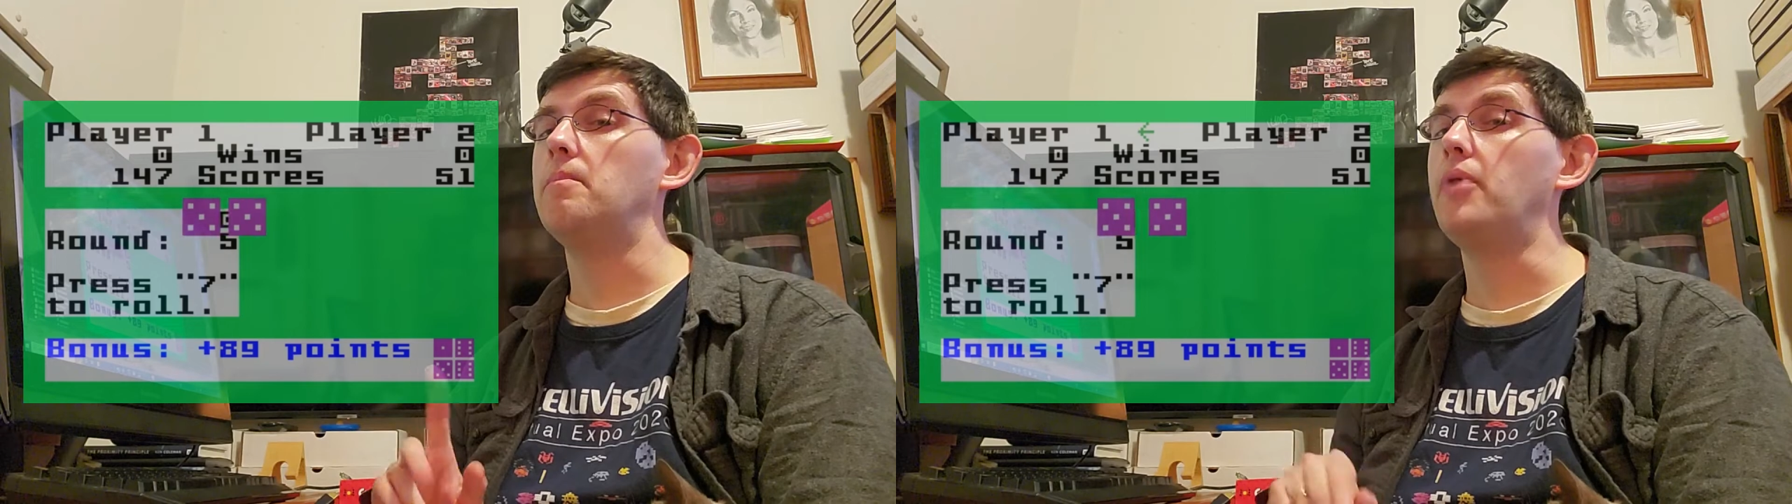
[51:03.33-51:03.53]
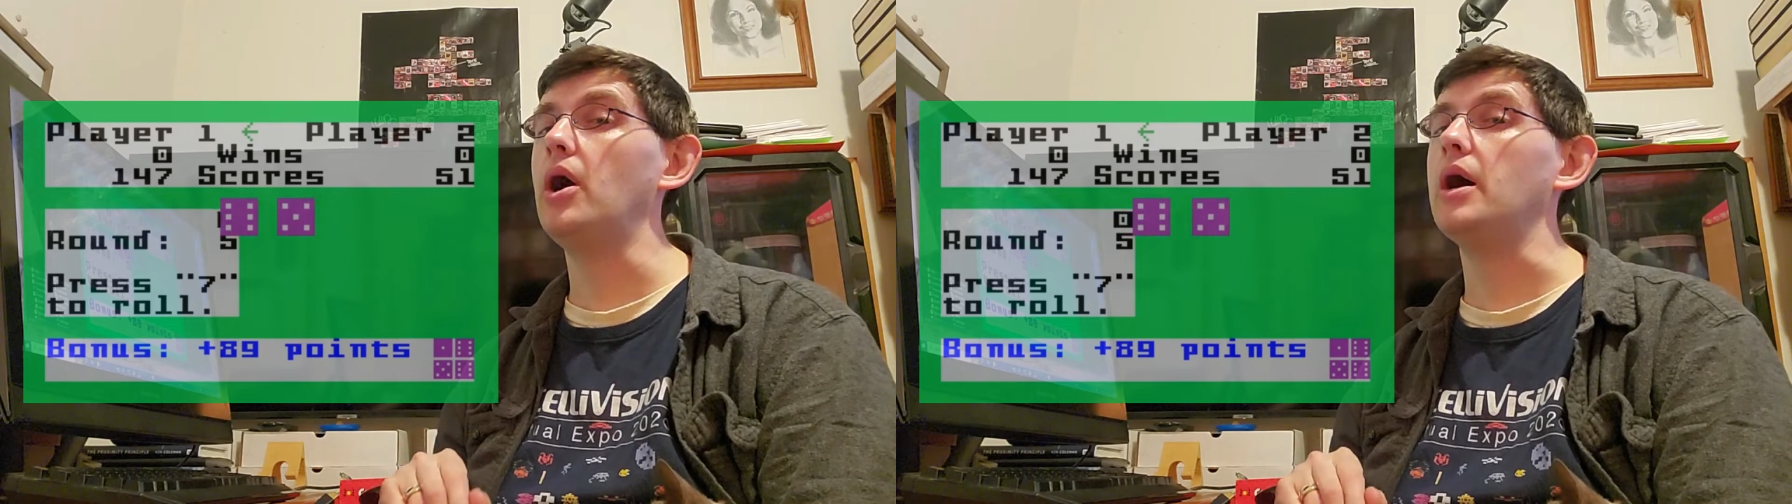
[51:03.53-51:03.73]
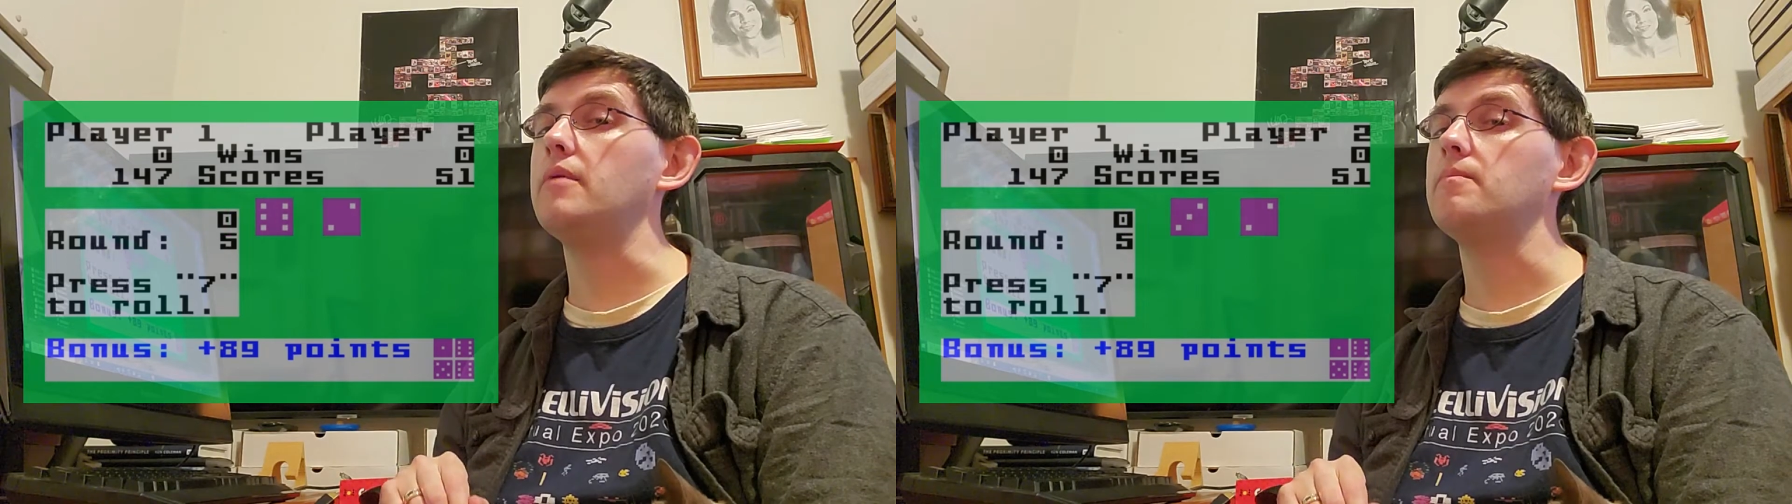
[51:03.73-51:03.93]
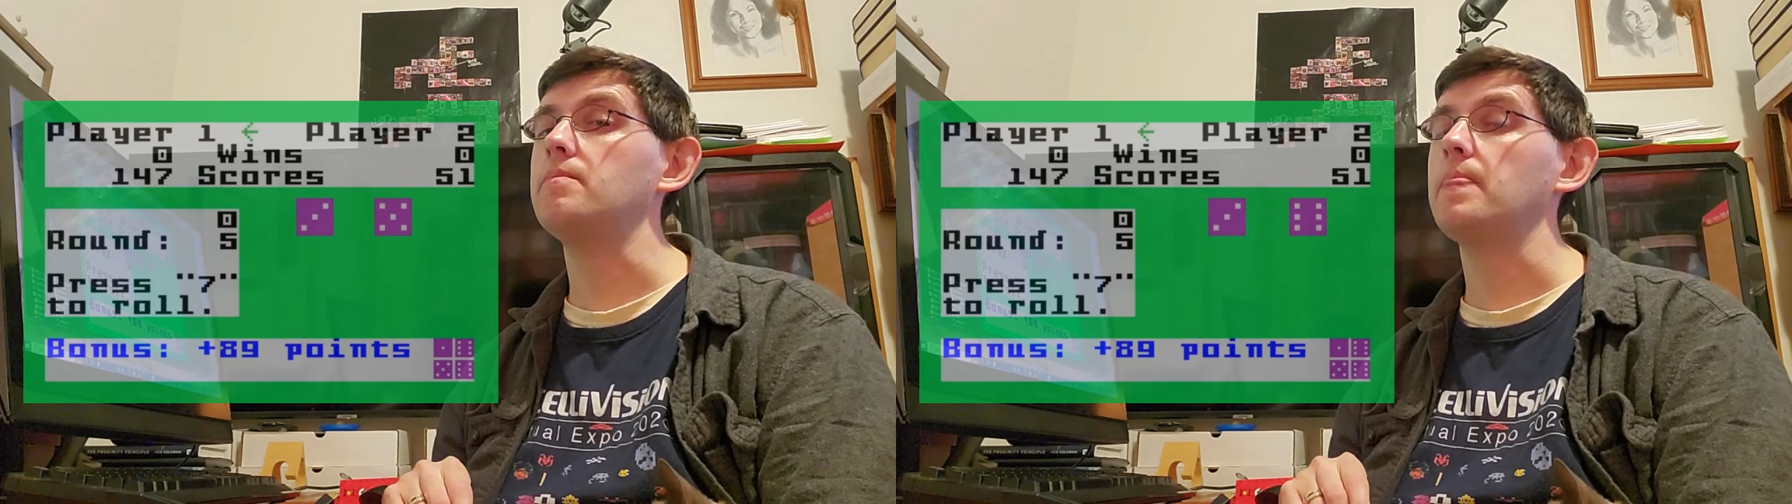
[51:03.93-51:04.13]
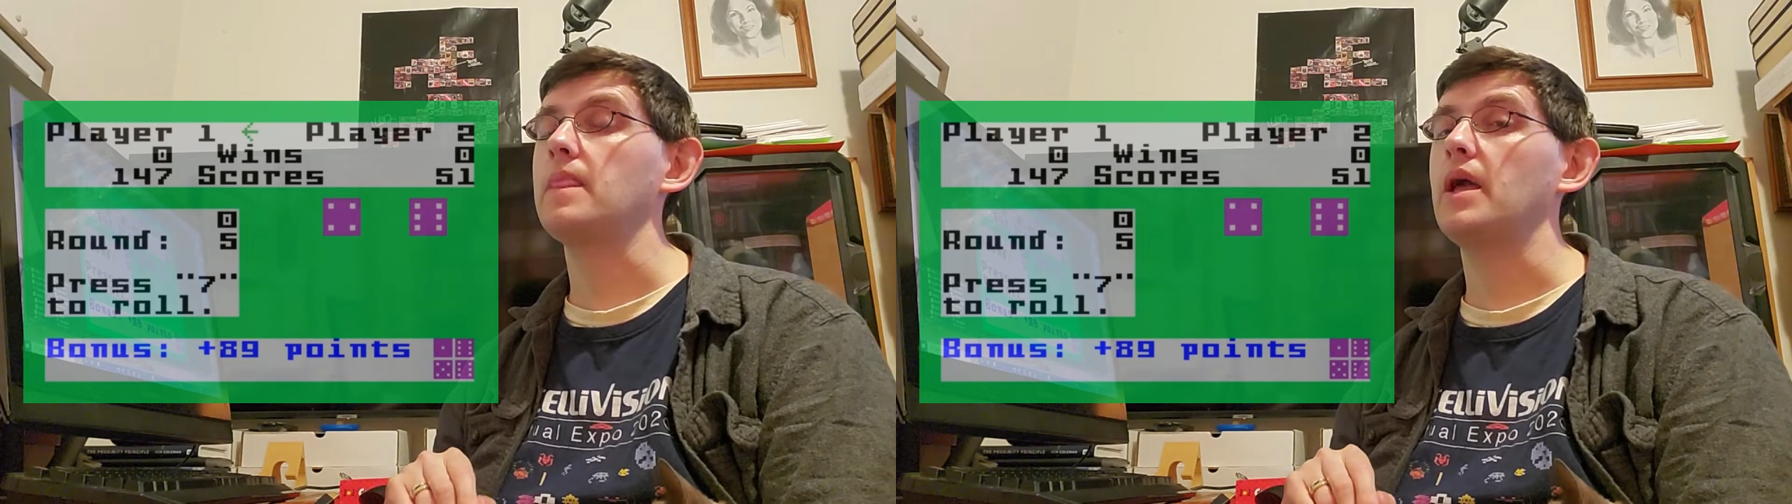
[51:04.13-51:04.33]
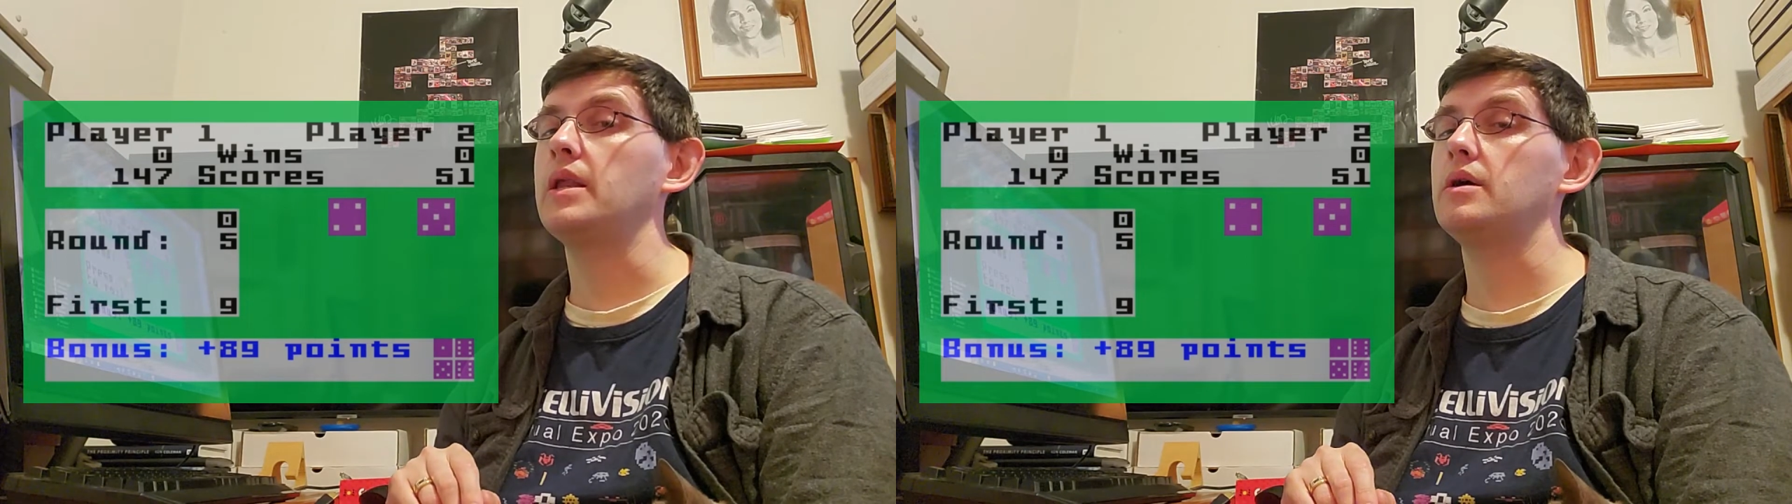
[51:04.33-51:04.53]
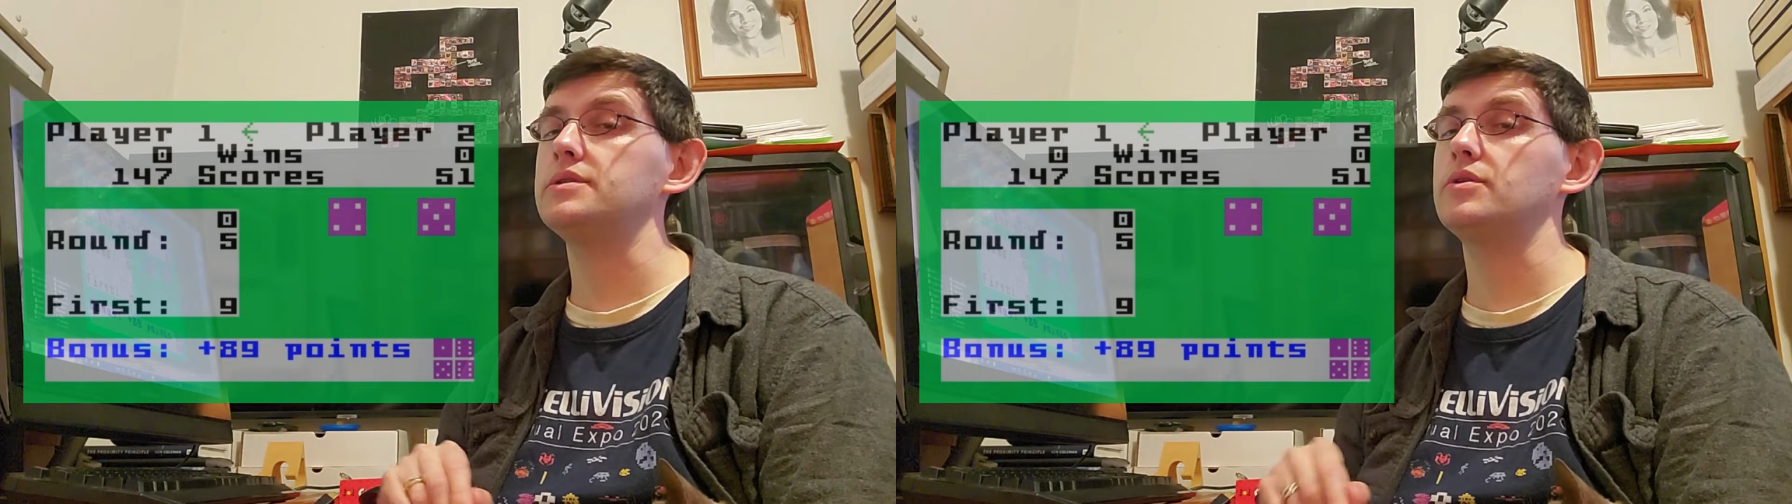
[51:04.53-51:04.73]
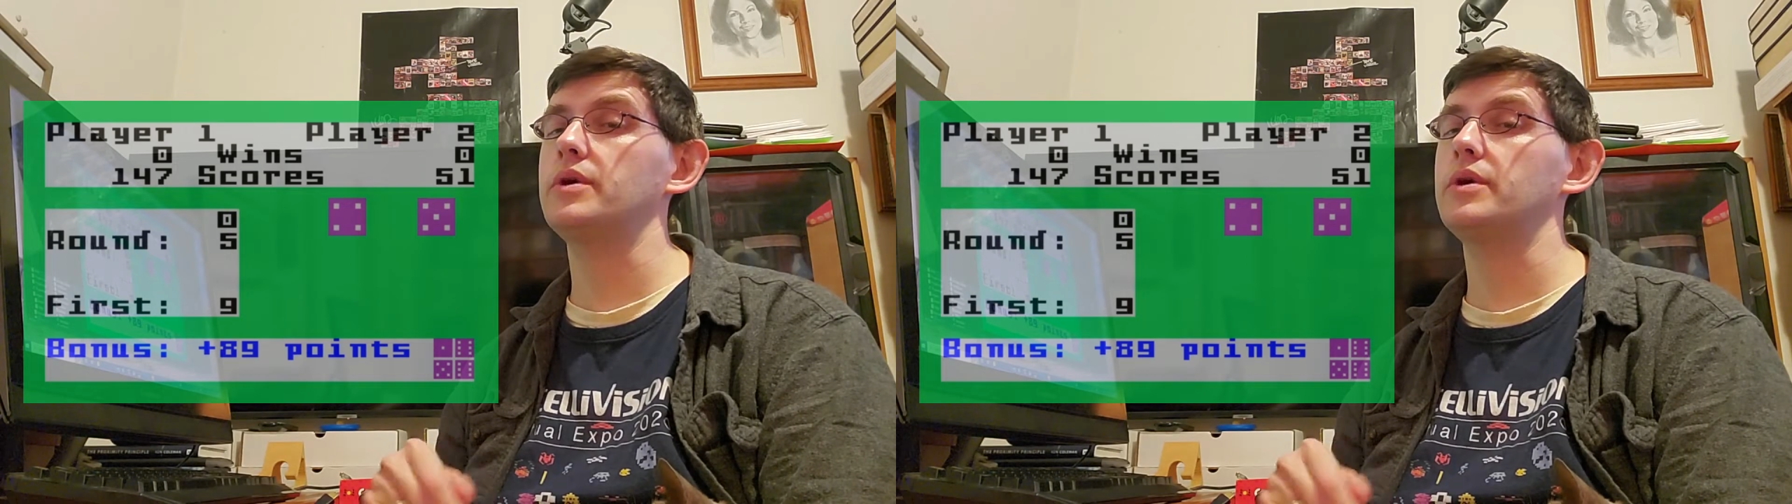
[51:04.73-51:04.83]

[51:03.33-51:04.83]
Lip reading: But it also